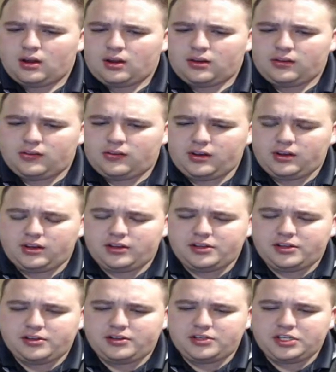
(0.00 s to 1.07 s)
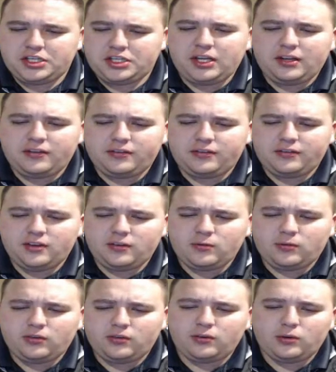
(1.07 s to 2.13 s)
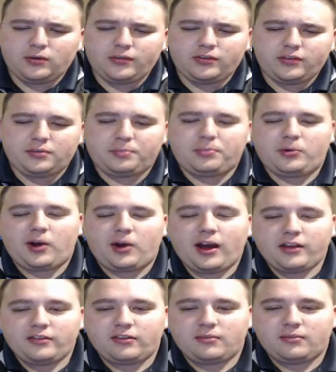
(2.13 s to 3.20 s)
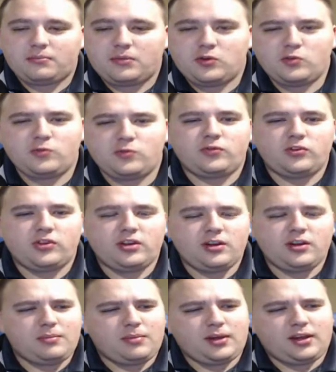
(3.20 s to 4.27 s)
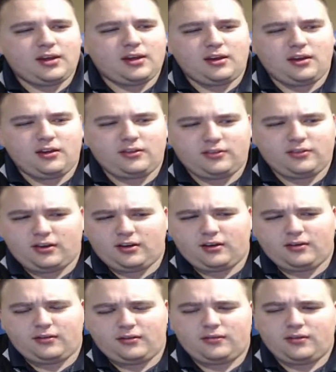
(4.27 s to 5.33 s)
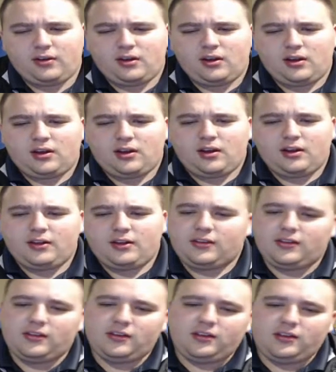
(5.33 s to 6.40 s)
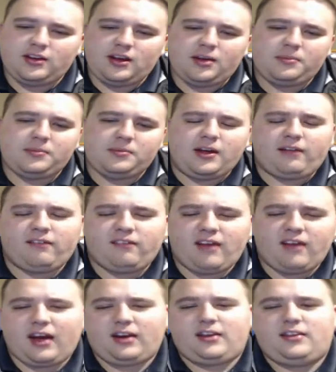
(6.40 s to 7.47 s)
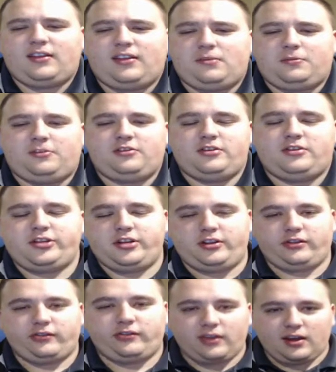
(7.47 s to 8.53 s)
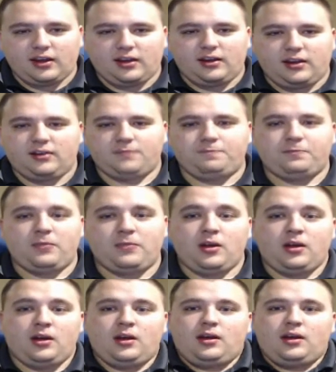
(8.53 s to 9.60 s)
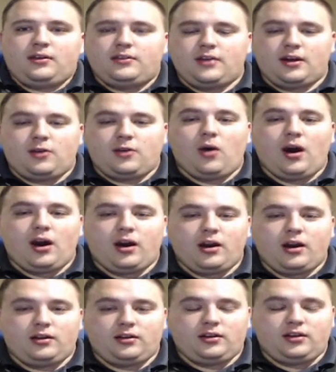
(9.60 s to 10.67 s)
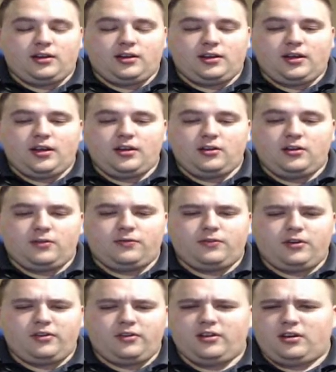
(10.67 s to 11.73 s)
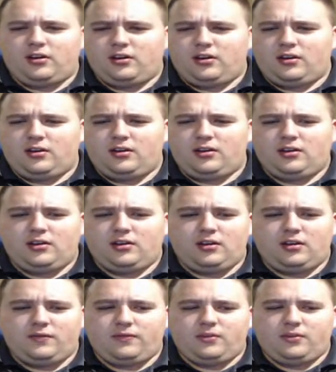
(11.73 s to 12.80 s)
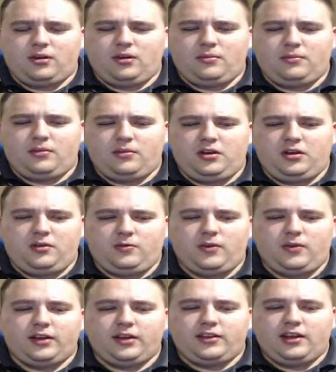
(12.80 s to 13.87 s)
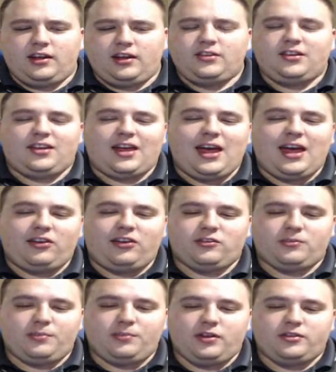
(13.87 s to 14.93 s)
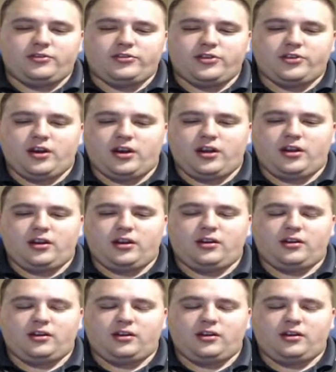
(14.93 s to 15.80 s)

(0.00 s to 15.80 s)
The Chiefs, this was sort of a surprising move for them because of the depth they lack at that position. They acquired Kendall Fuller from the Redskins in the Alex Smith trade,